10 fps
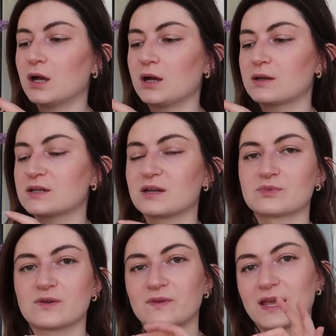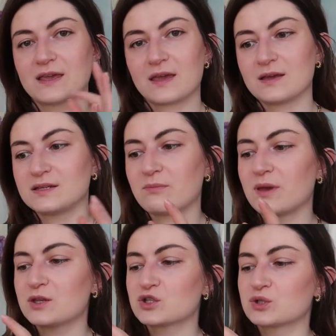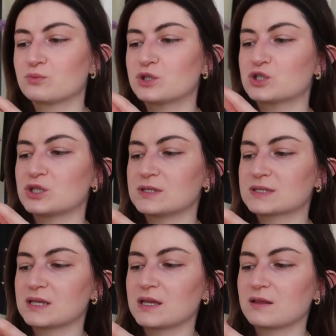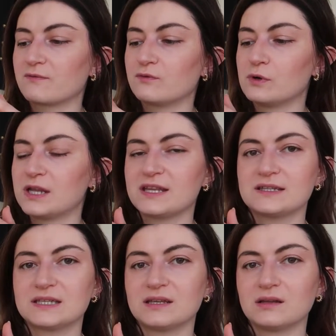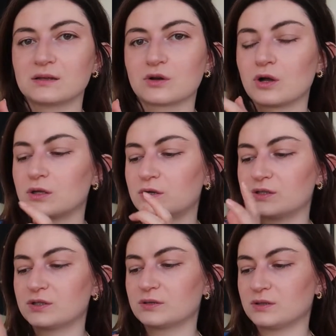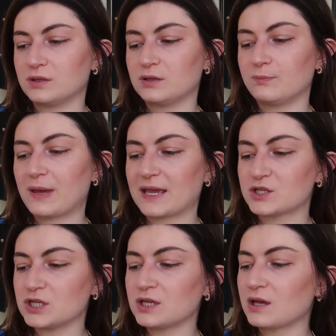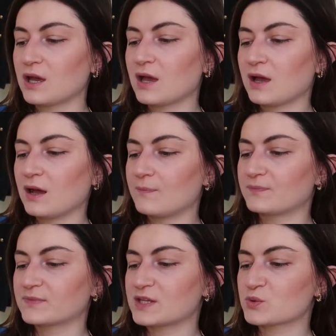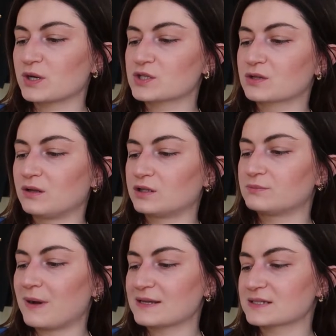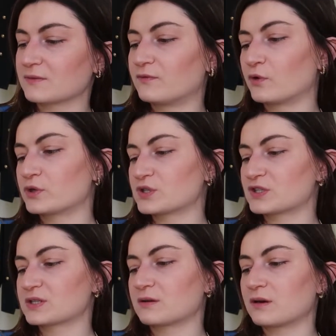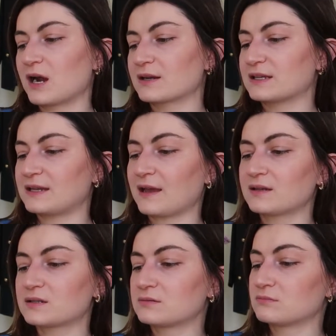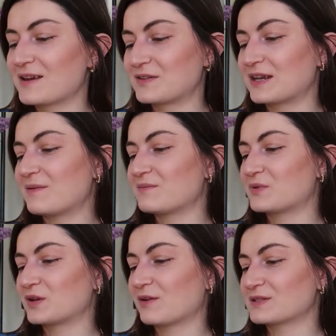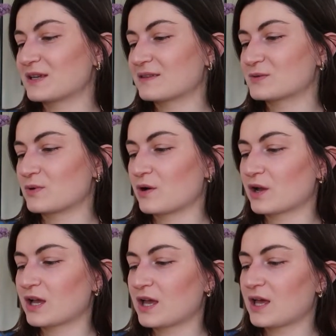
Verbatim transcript: uh, in terms of like hair damage which is in fully teal colored um, packaging mm, this one is called mask force architect I know that i'm pronouncing this wrong